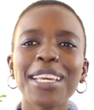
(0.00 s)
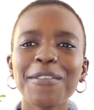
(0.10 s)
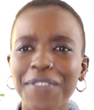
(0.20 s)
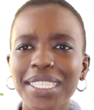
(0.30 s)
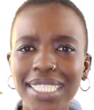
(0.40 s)

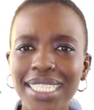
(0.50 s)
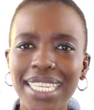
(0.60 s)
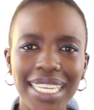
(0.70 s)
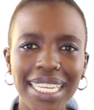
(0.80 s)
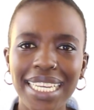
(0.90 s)

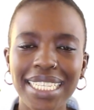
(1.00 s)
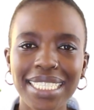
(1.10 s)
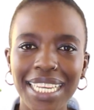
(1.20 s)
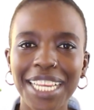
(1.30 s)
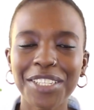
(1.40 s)
investing in an
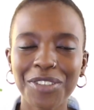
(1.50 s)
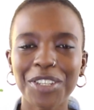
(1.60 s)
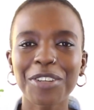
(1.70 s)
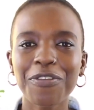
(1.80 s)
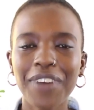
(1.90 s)
exchange
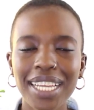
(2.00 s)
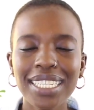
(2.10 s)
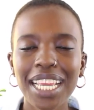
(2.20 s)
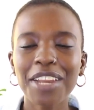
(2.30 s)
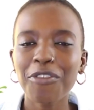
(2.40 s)
traded
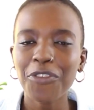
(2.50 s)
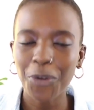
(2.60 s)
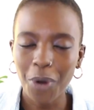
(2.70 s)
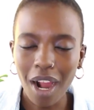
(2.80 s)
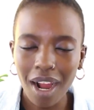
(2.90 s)
fund, and if
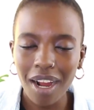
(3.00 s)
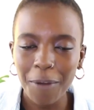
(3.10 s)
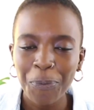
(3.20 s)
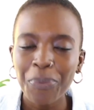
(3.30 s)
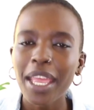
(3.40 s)
you
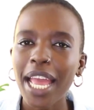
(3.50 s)
are,